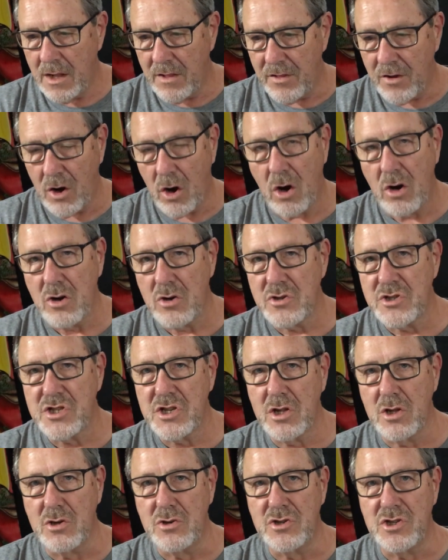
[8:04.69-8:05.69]
There are no
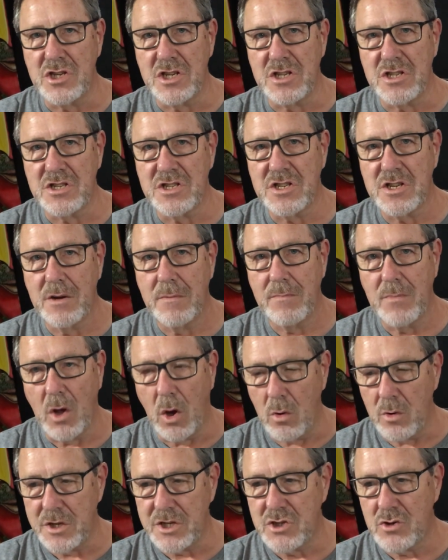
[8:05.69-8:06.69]
solutions,
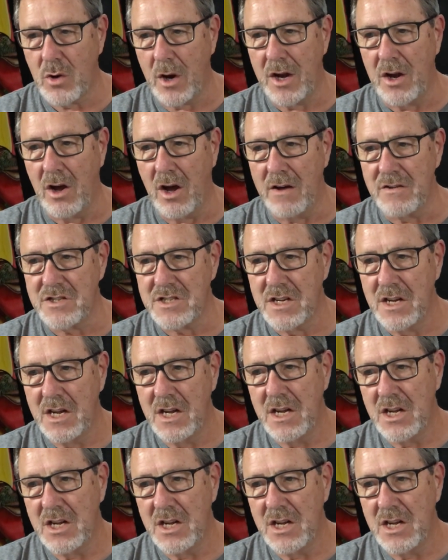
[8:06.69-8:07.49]
only trade-offs.